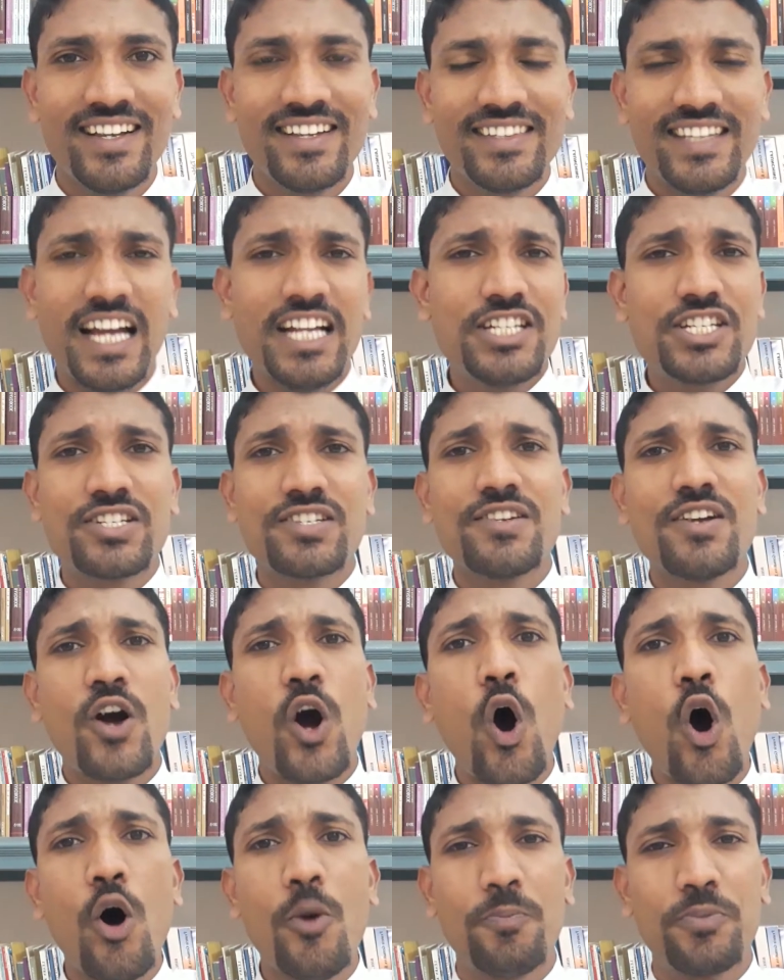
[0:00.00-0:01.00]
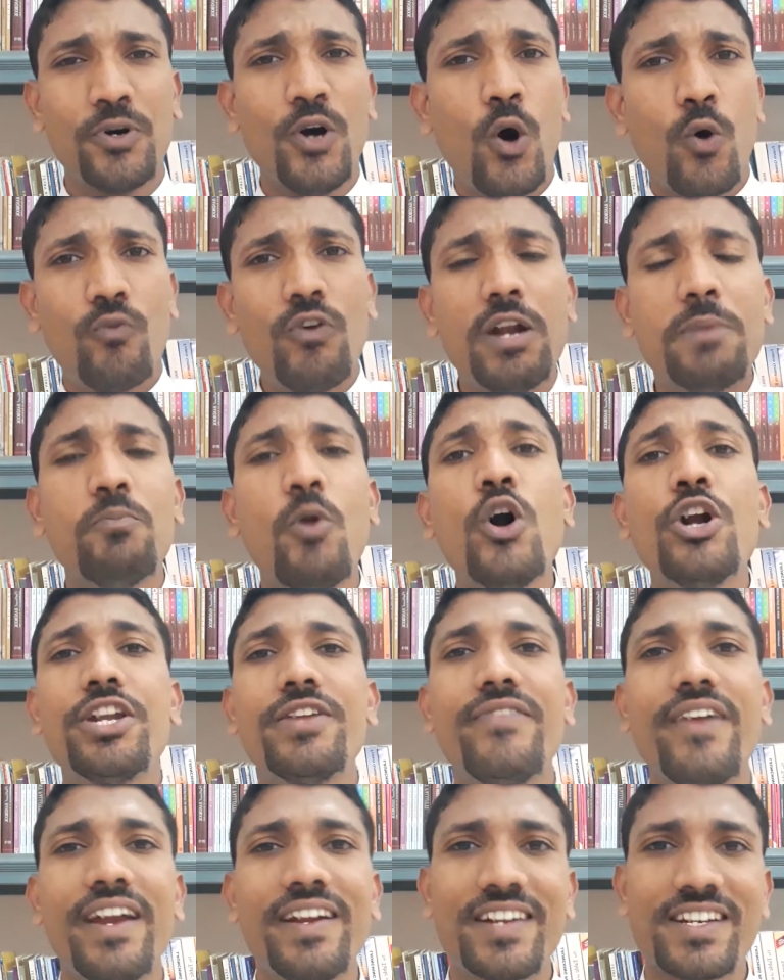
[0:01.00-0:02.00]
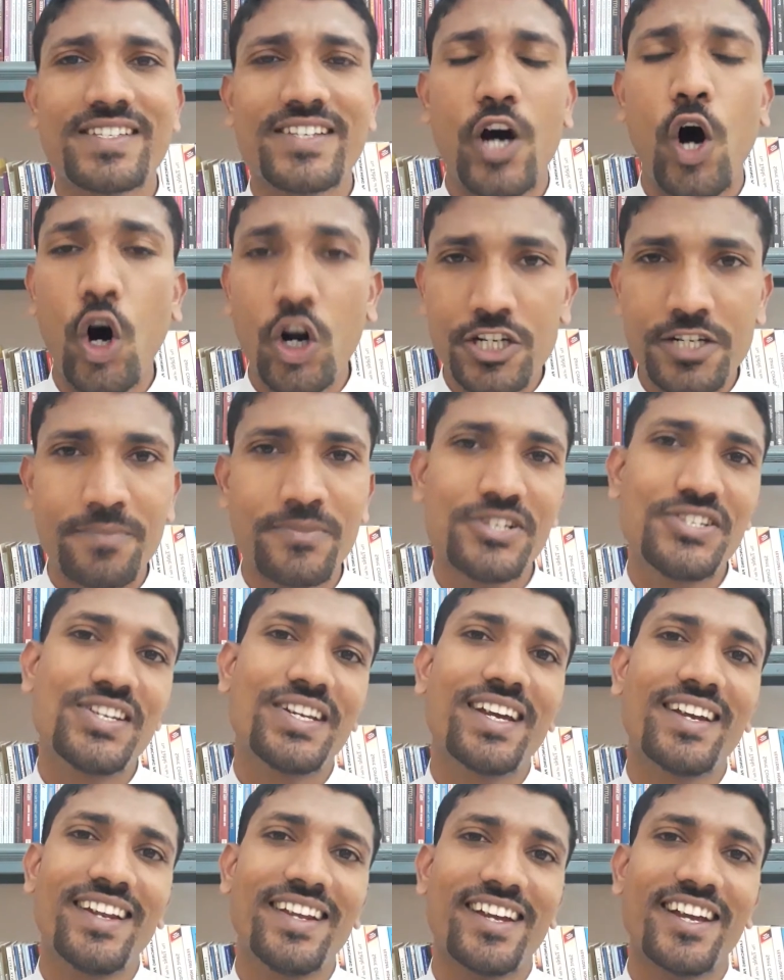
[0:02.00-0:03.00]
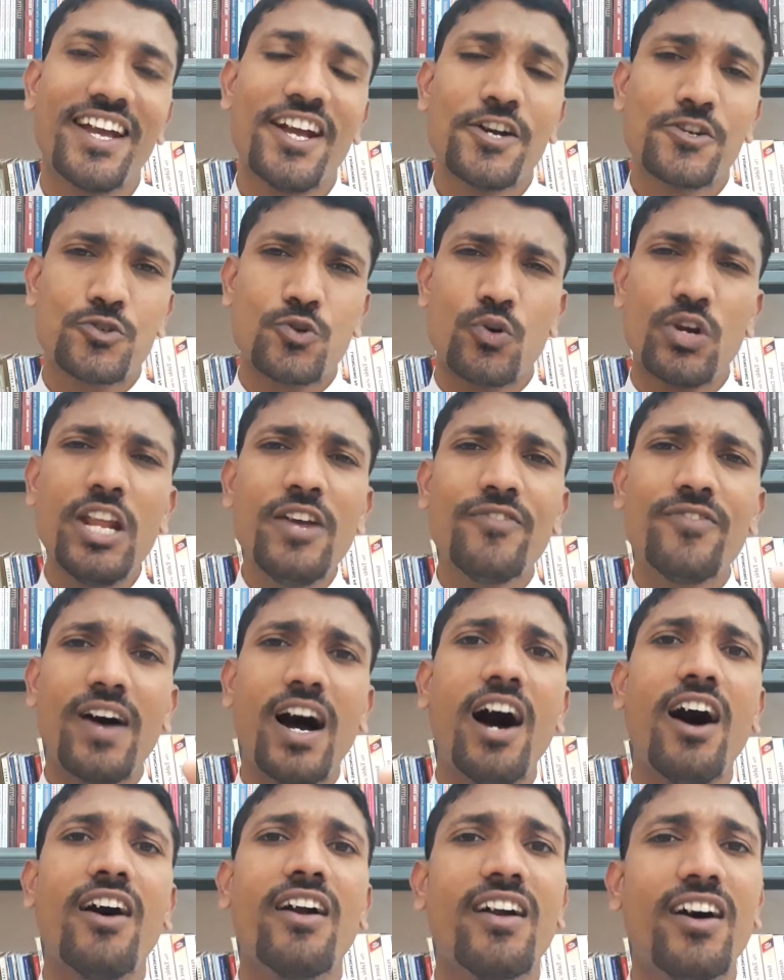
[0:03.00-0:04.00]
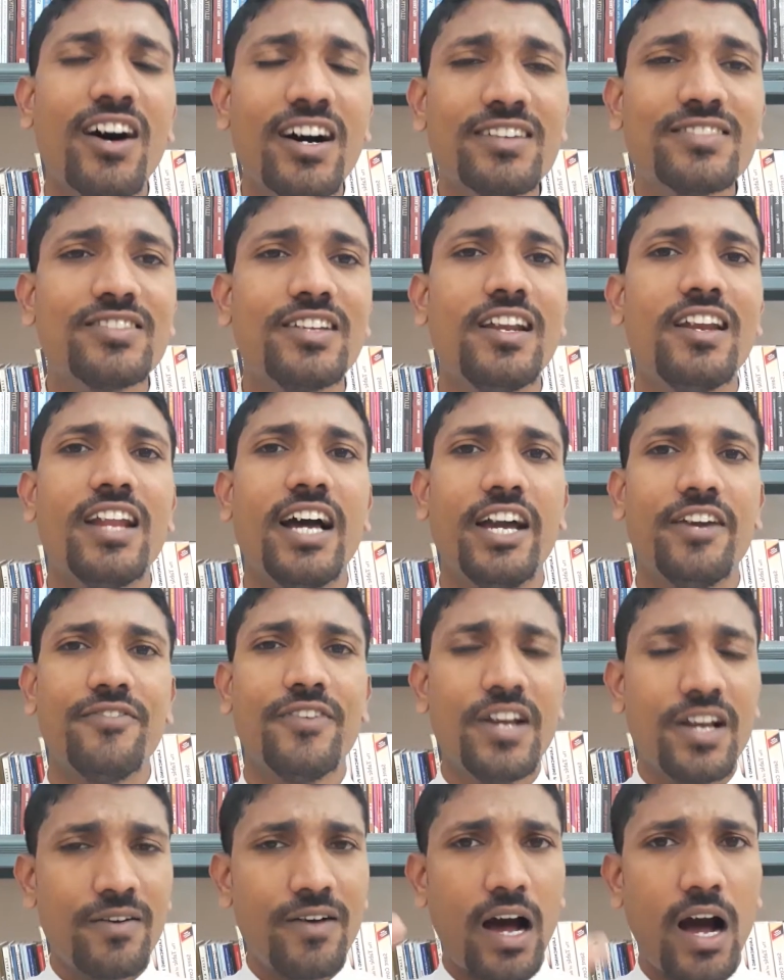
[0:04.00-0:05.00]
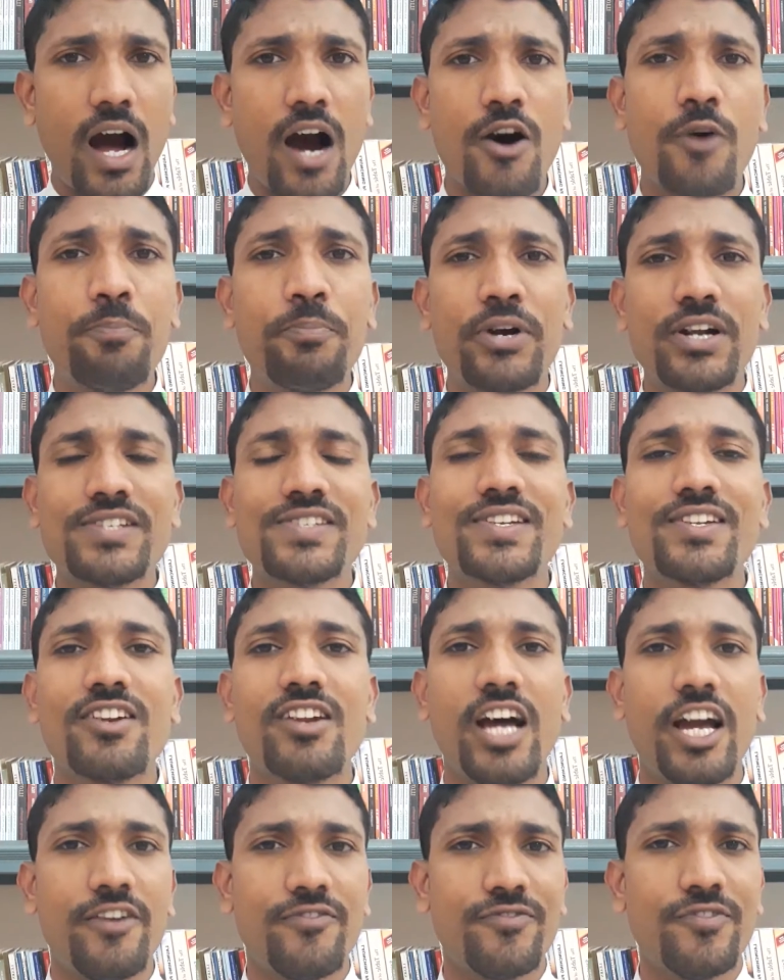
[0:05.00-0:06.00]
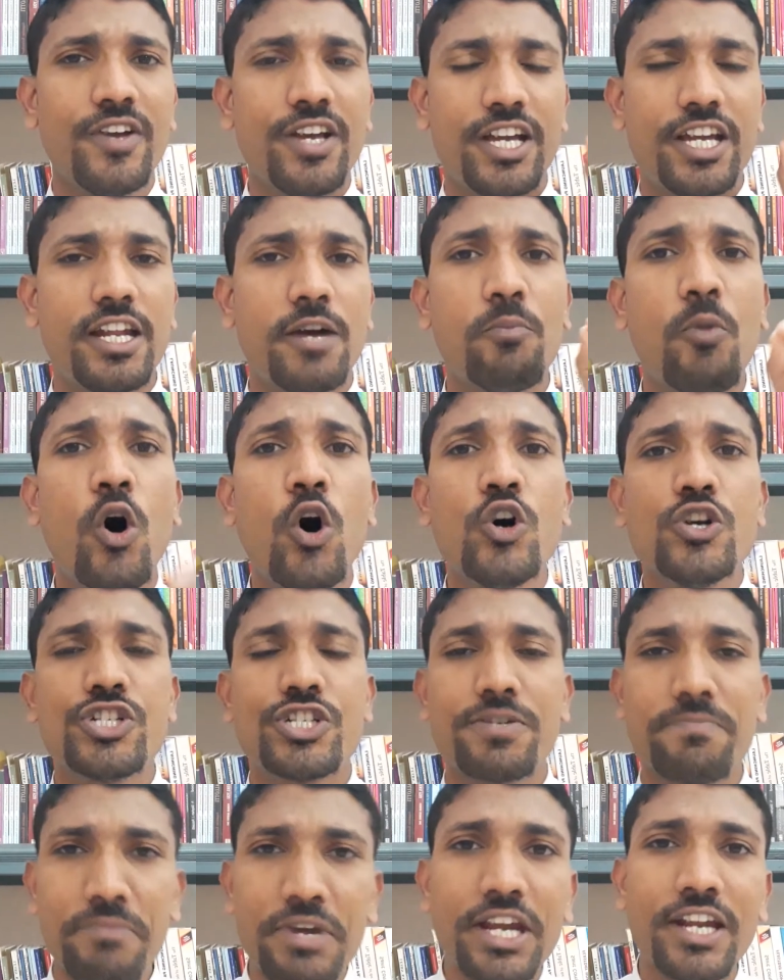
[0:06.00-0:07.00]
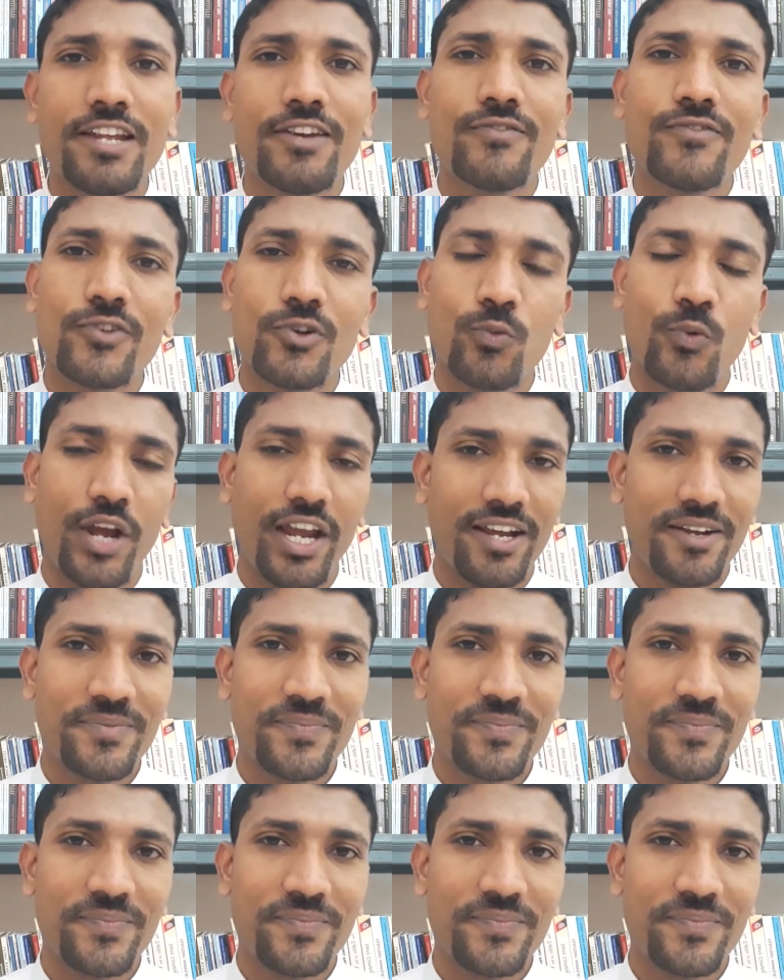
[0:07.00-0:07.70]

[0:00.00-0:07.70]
that hope will motivate us automatically to live our earthly life, our present life, in a most meaningful way.